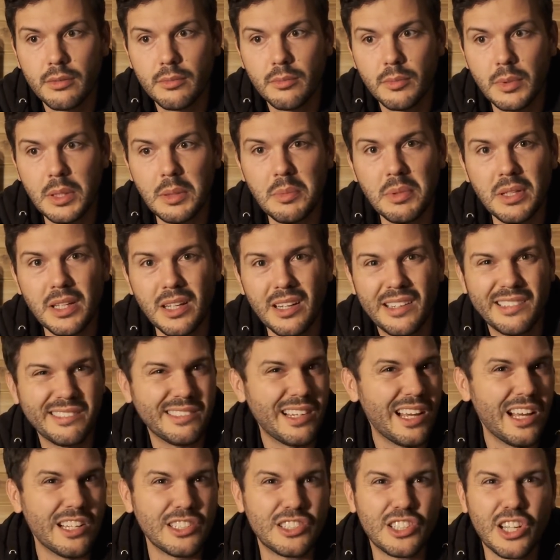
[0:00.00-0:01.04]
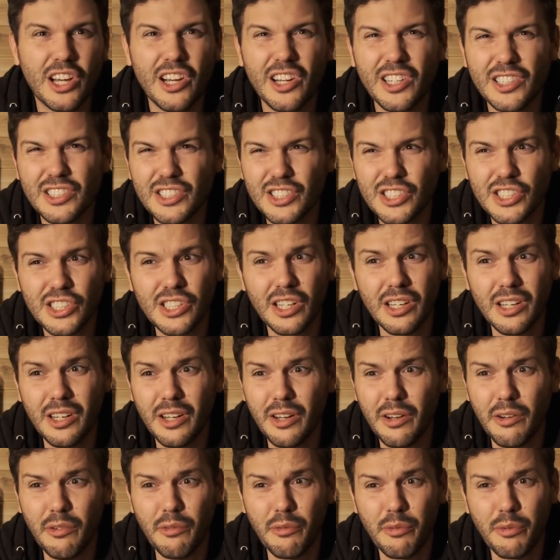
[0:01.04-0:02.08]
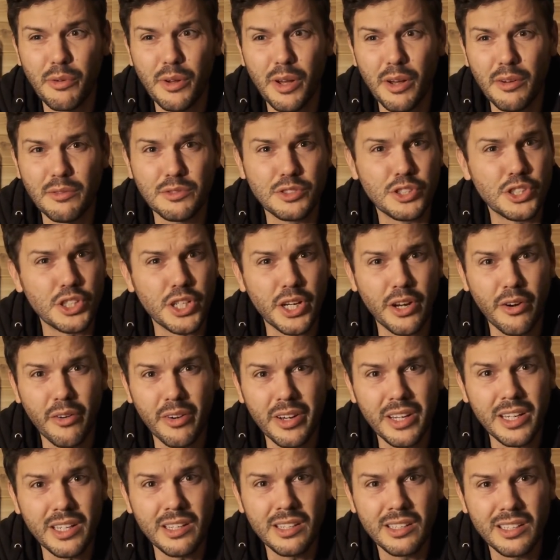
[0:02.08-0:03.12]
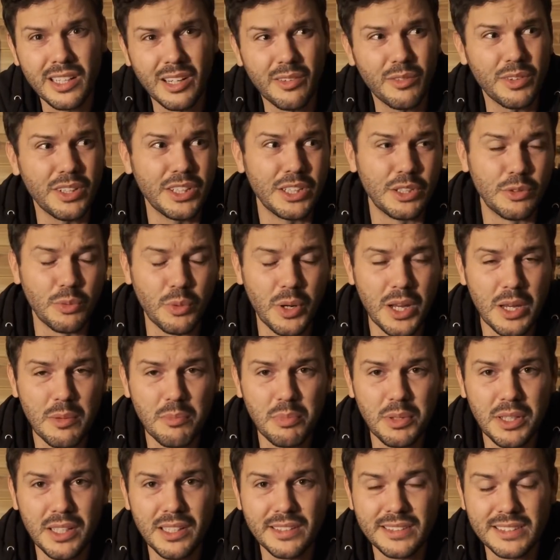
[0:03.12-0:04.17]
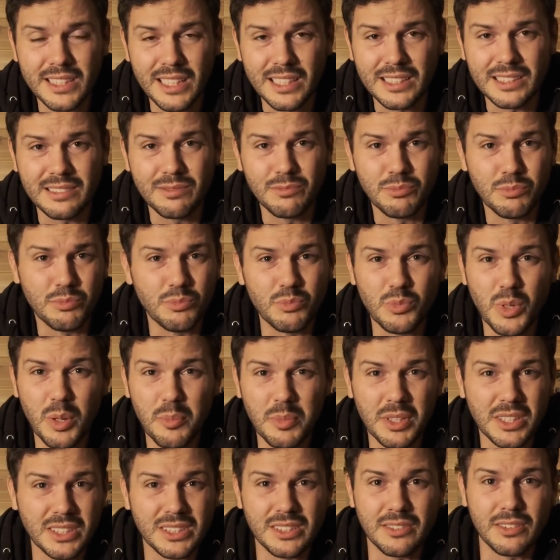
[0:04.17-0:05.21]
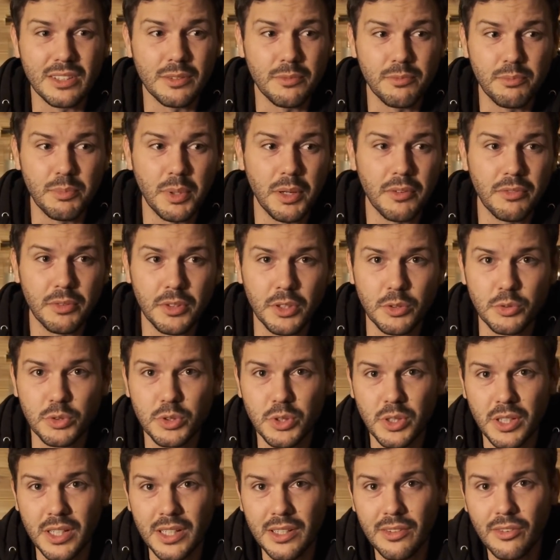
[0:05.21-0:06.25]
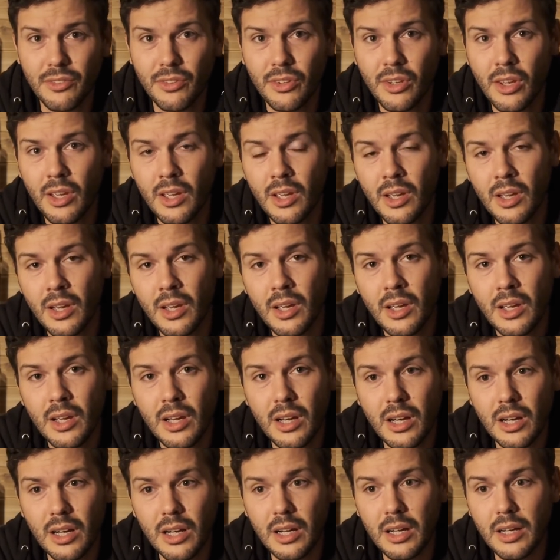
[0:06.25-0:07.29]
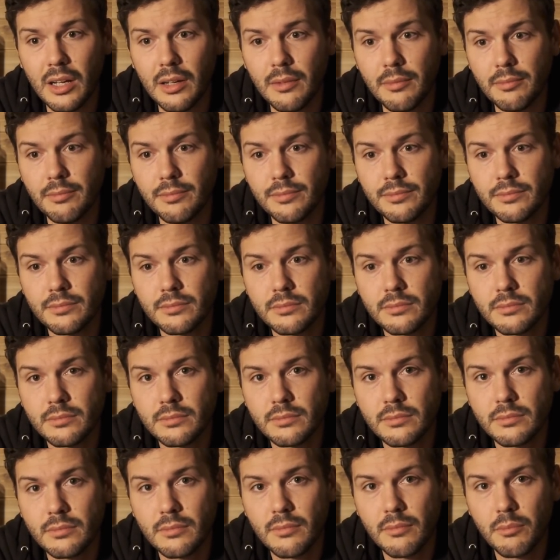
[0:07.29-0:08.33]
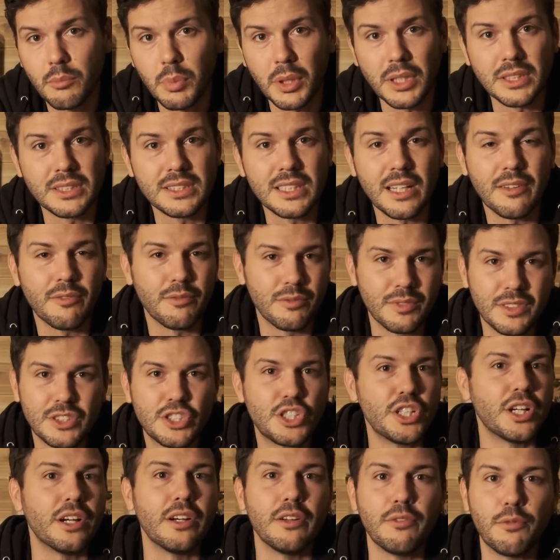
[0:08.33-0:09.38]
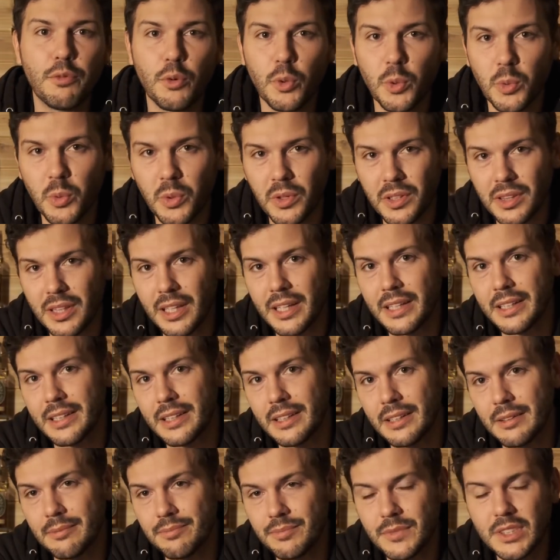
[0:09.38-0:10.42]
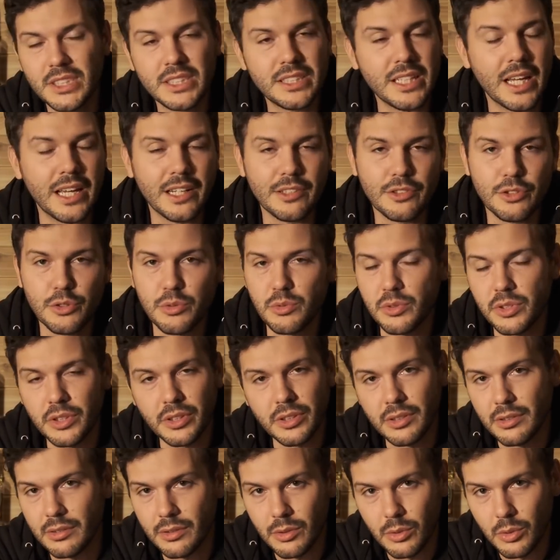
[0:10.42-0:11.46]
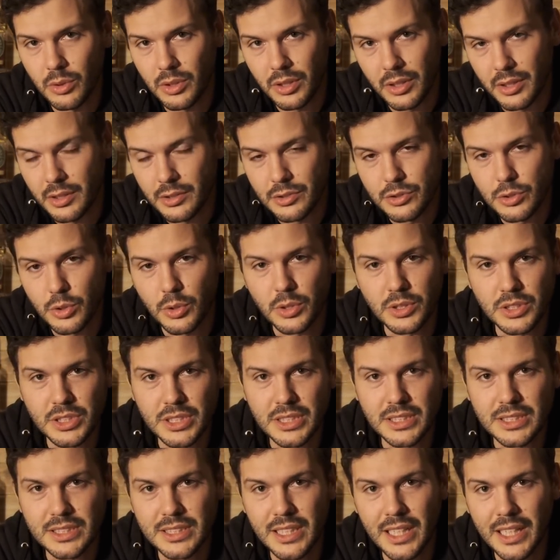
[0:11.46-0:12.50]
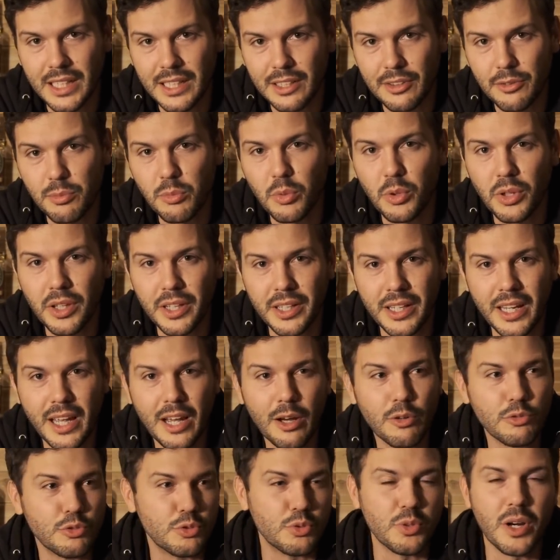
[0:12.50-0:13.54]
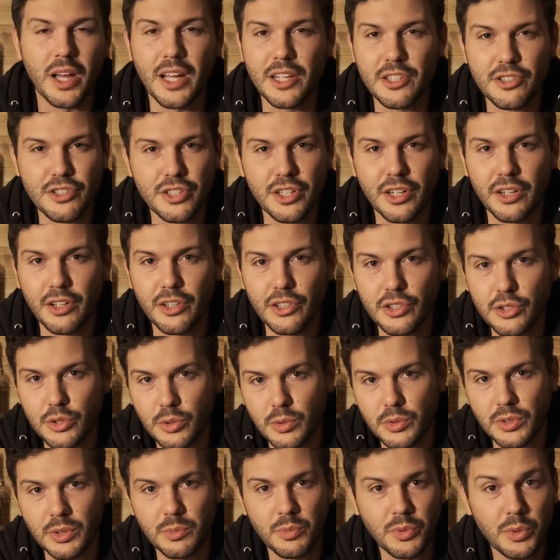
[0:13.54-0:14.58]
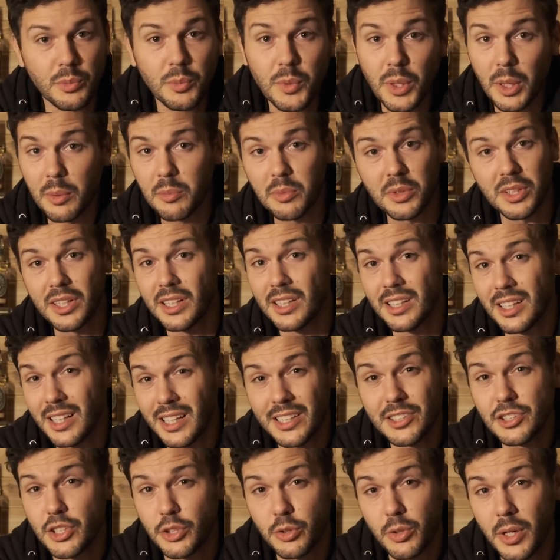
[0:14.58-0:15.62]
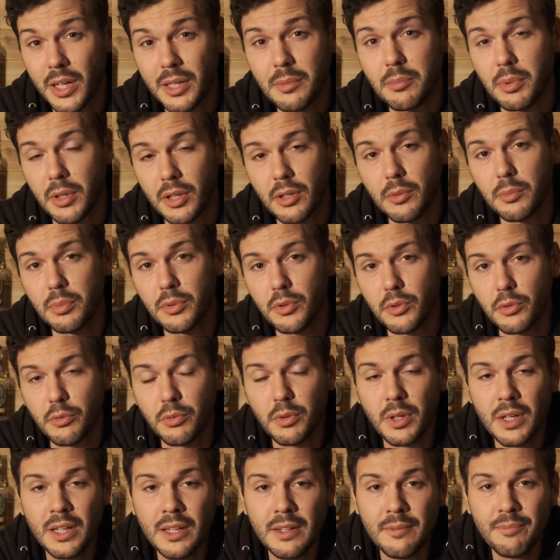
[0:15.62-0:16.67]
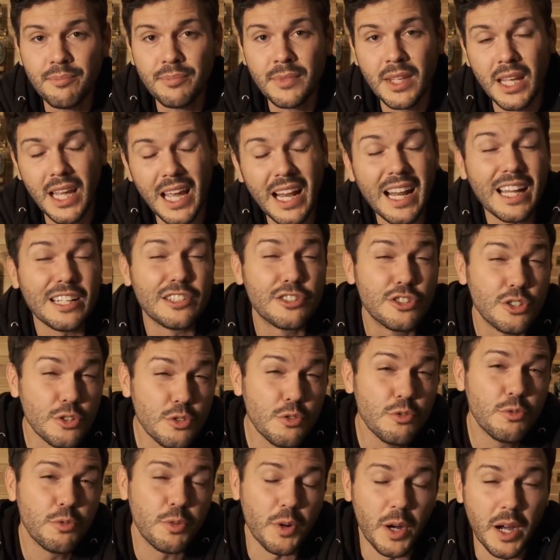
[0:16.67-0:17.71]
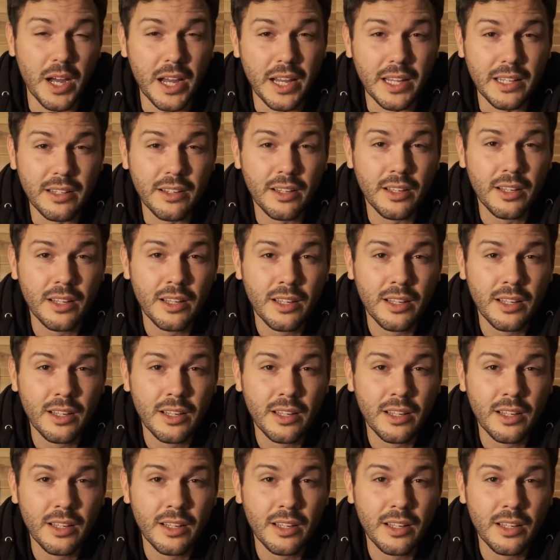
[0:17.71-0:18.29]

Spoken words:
maybe a touch of cherry, not really grapey, not reminiscent of Buffalo Trace. But it's not cherry forward like a Stag Jr. or a George T. Stag. It's more like how dried cherry shows up sometimes in Elijah Craig barrel proof. And I do find